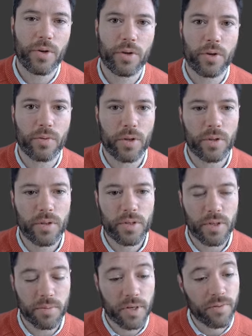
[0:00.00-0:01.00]
you can run
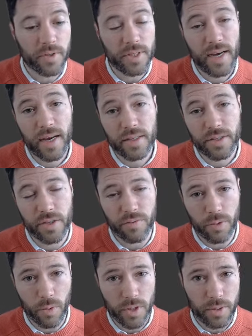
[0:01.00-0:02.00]
some different tasks.
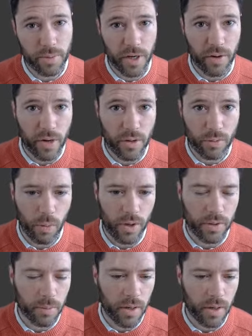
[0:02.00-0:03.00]
If you want to play around with
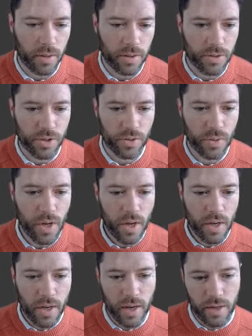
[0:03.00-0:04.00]
what the model can do,
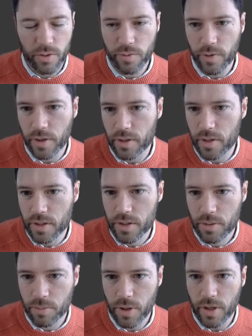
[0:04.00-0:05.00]
you'll find
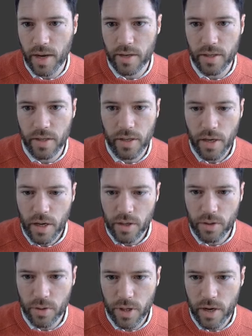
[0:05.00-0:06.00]
this pretty handy.
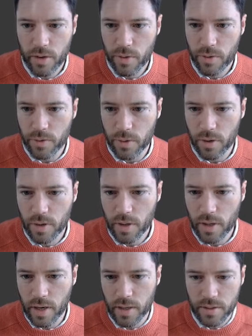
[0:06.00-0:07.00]
Note how if you
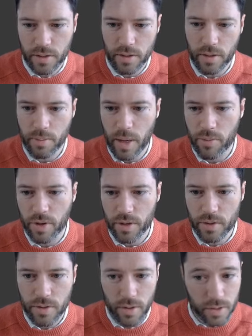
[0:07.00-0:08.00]
look at the memory
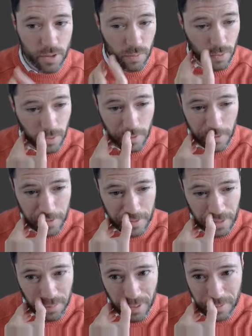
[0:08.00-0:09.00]
usage, we're only
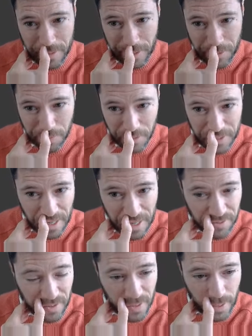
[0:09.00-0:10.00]
using about
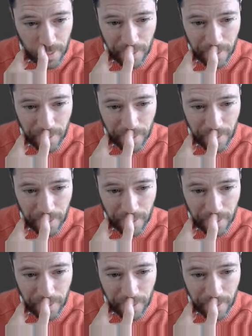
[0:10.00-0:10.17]
6.7